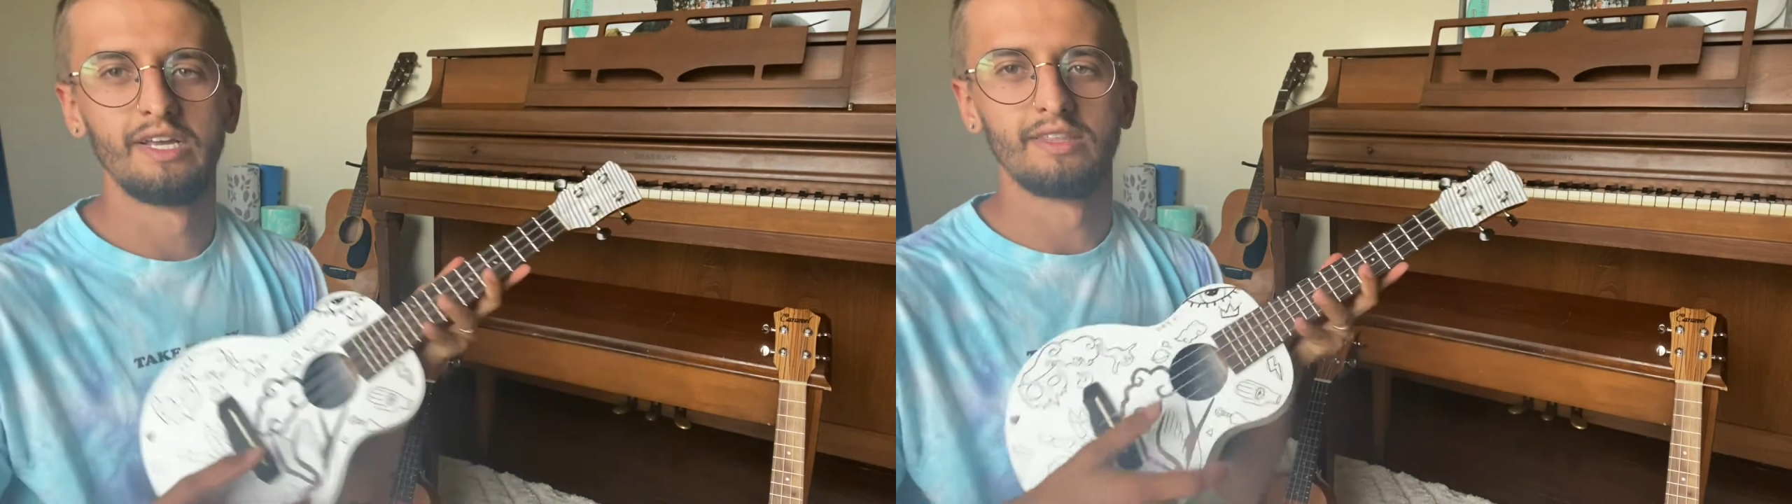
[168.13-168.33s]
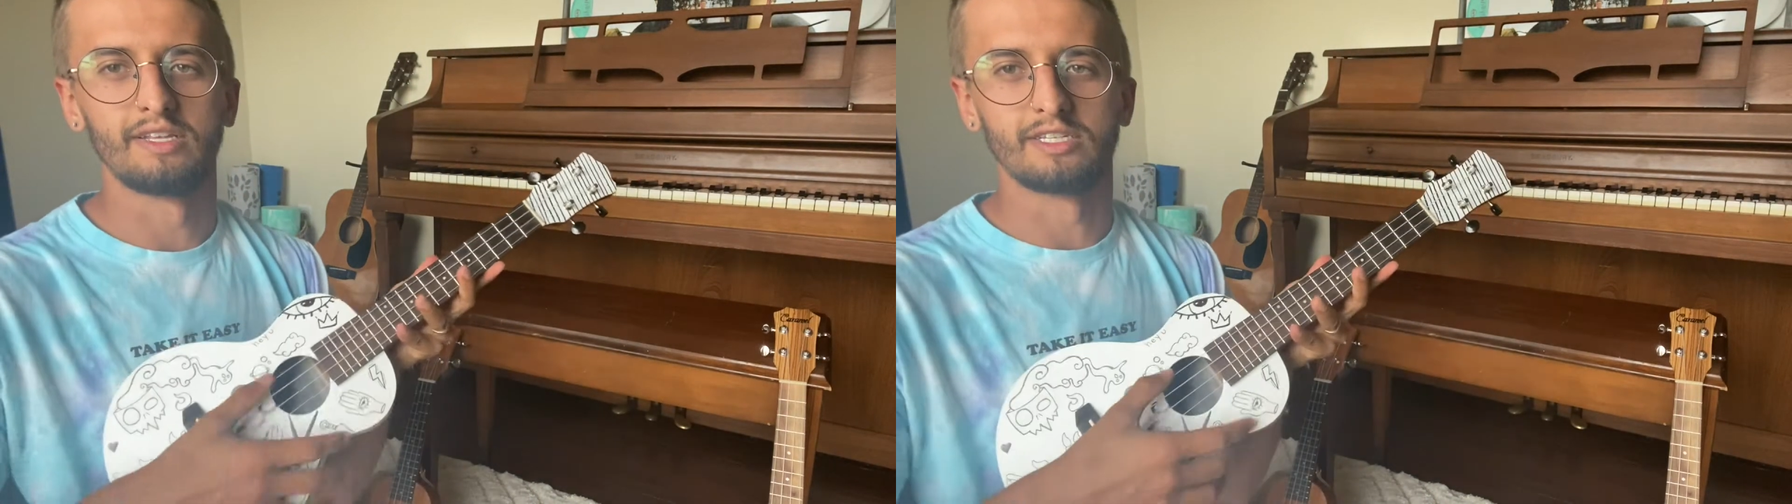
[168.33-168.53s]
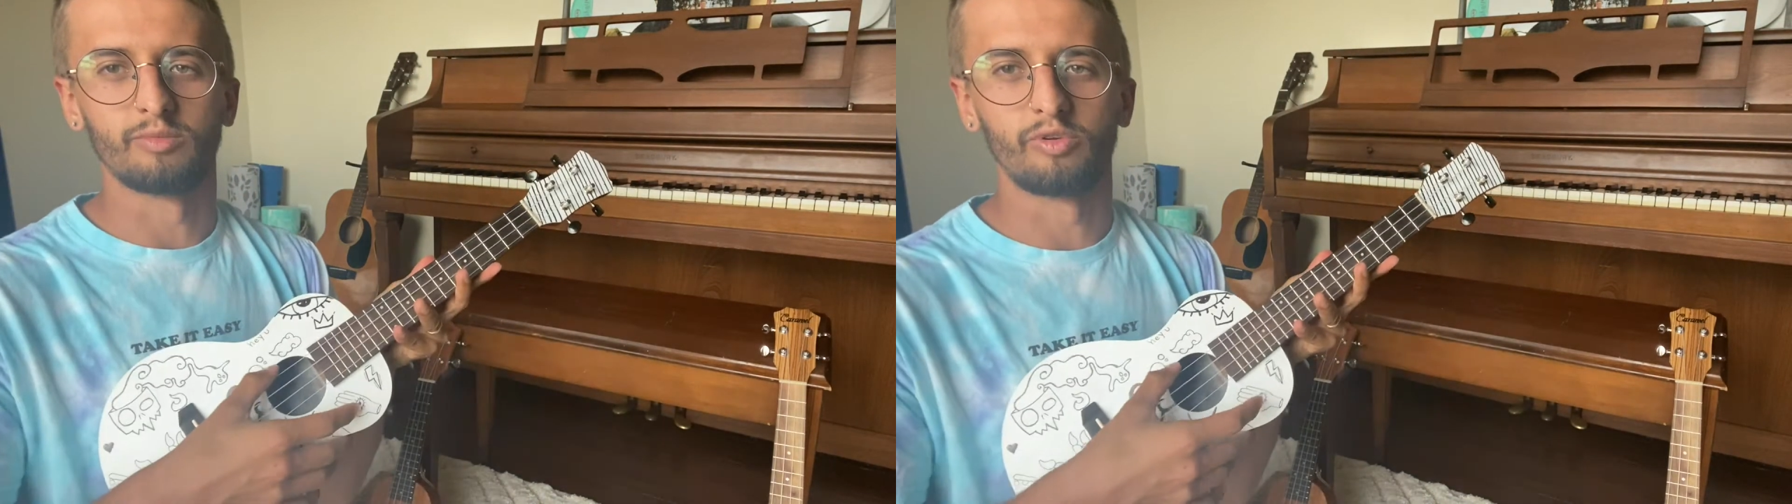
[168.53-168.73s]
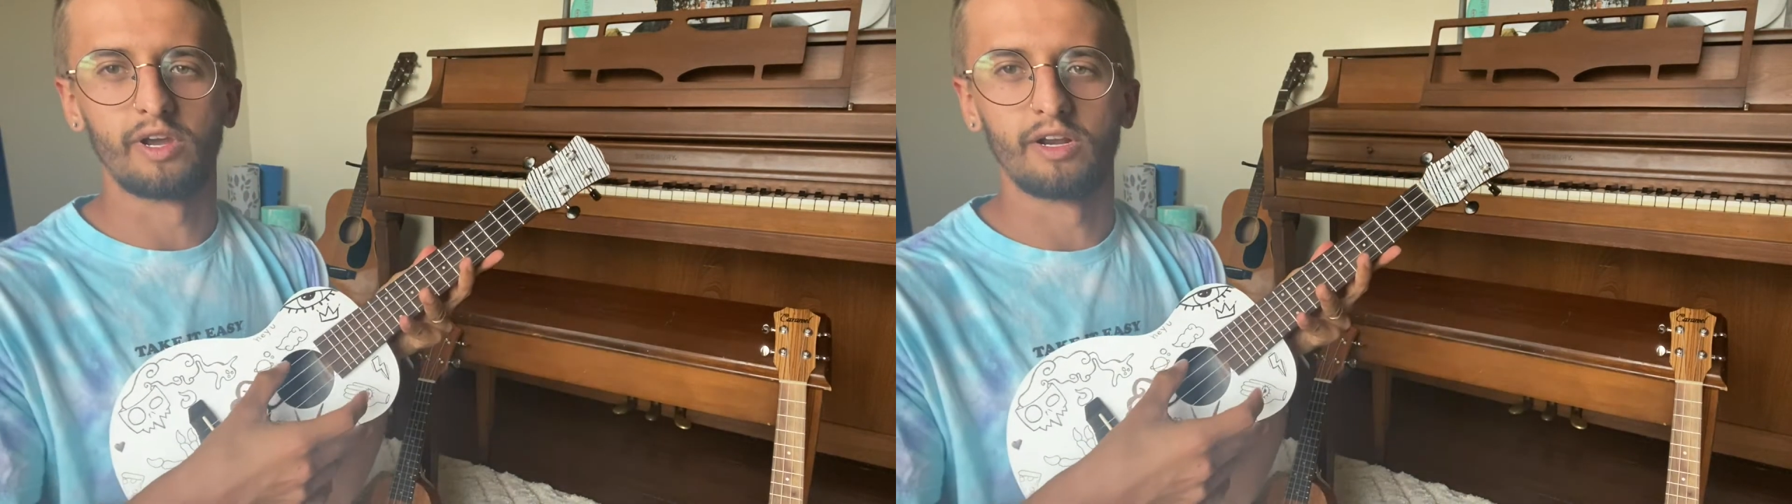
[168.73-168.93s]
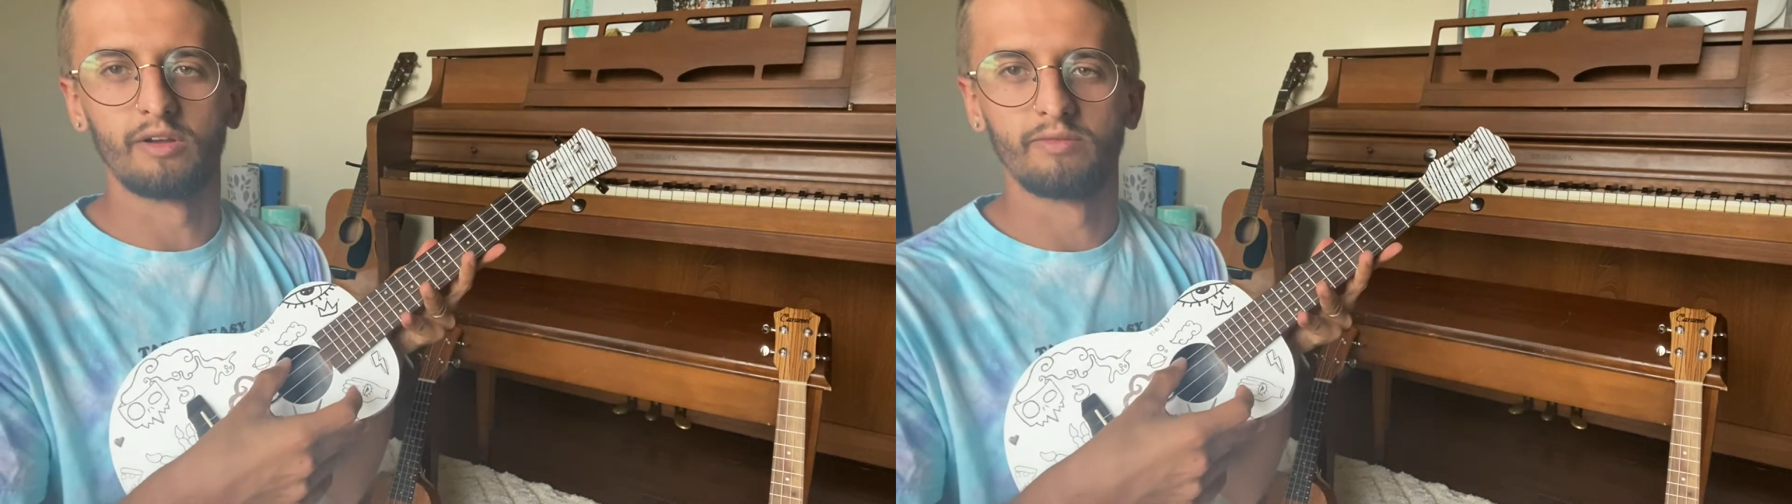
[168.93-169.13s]
than
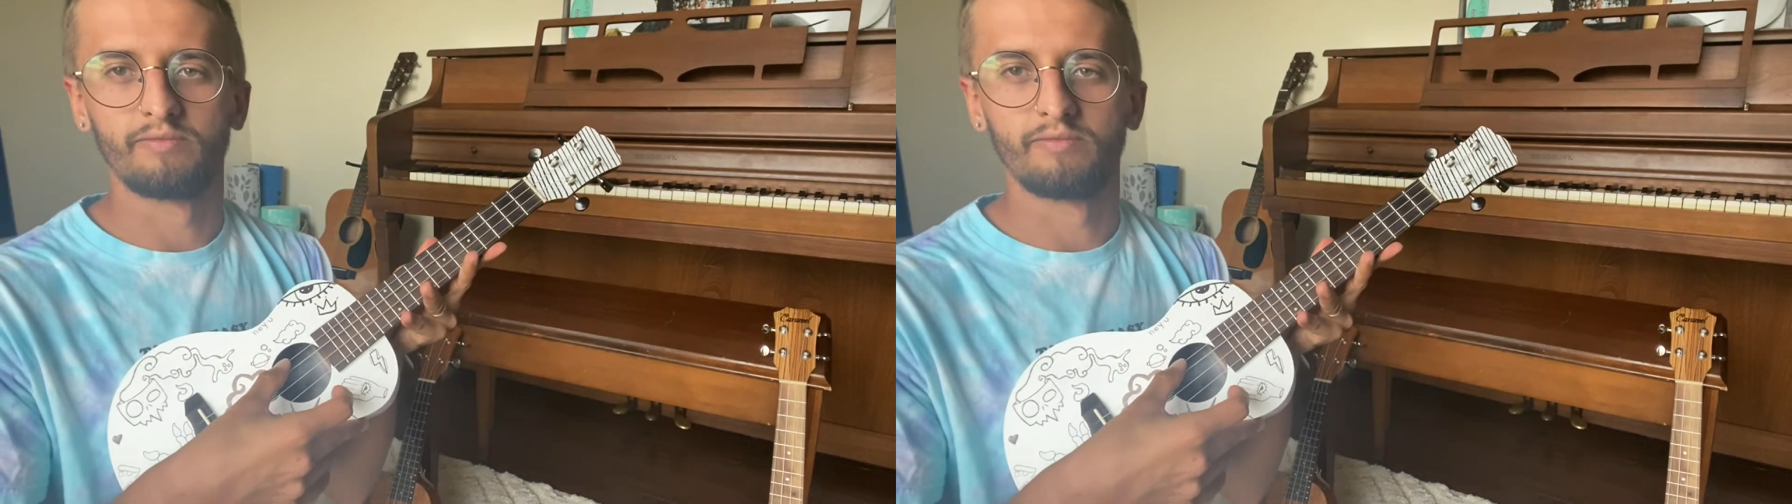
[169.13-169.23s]
soprano,